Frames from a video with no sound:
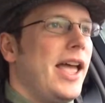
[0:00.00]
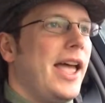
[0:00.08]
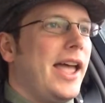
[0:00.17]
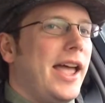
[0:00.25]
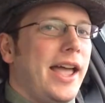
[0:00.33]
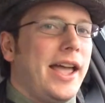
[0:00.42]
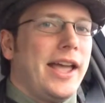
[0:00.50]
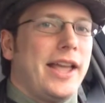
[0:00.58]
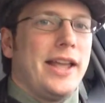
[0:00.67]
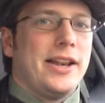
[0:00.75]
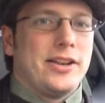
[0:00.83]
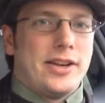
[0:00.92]

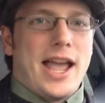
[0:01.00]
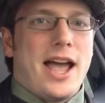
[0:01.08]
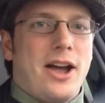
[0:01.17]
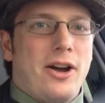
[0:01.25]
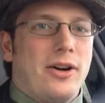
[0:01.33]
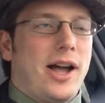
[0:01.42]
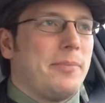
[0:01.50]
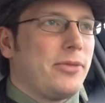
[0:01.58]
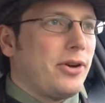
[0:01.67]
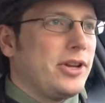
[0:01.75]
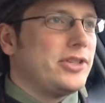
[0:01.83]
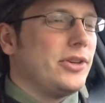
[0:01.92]
And now I'm
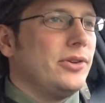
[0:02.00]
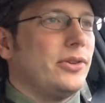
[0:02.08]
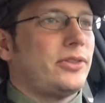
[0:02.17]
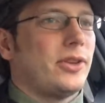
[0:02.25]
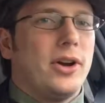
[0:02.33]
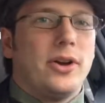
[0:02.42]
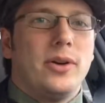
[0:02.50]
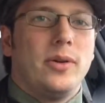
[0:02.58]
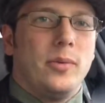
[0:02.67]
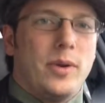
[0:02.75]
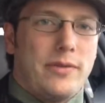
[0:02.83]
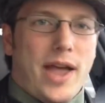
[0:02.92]
32, so
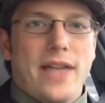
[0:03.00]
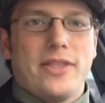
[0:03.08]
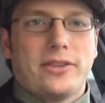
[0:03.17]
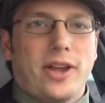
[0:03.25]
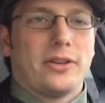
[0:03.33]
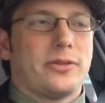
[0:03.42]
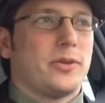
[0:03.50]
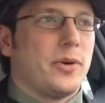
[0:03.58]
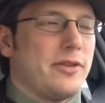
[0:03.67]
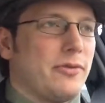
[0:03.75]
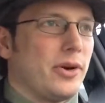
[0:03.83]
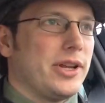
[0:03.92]
we've had this house for
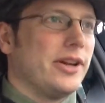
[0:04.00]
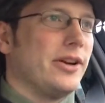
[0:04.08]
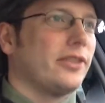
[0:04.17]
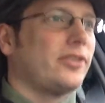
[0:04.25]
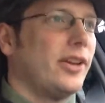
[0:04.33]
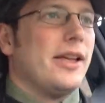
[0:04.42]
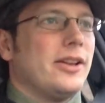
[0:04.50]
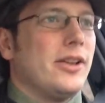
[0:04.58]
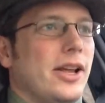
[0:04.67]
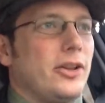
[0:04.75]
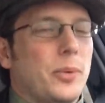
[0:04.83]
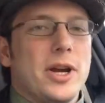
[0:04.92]
24 years.
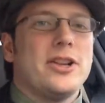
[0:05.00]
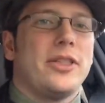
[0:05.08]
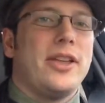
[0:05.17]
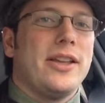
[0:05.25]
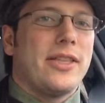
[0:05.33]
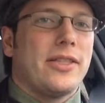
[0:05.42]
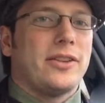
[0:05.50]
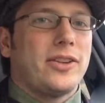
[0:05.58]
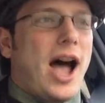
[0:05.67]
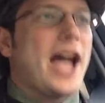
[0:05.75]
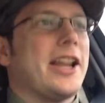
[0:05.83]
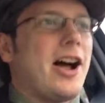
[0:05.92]
It's weird to think that this
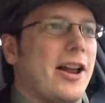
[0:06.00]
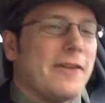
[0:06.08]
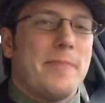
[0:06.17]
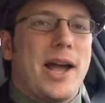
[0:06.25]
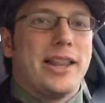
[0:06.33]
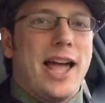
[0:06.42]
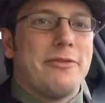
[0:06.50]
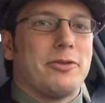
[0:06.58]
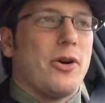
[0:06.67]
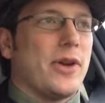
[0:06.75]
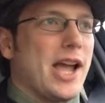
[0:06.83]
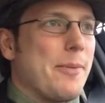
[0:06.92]
icon of my life
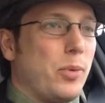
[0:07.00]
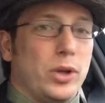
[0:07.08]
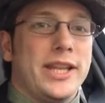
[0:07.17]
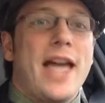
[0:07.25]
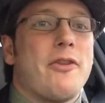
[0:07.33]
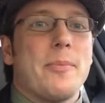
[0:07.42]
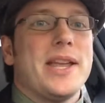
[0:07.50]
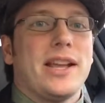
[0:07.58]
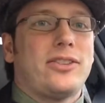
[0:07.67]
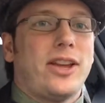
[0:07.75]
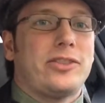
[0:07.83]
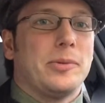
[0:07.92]
growing up will never be
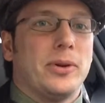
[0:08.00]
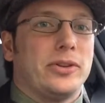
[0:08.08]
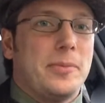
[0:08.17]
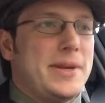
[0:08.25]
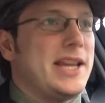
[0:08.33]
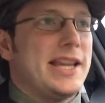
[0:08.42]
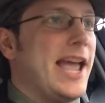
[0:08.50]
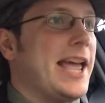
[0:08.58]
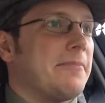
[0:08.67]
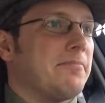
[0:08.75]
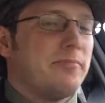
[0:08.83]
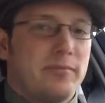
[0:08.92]
accessible to me again.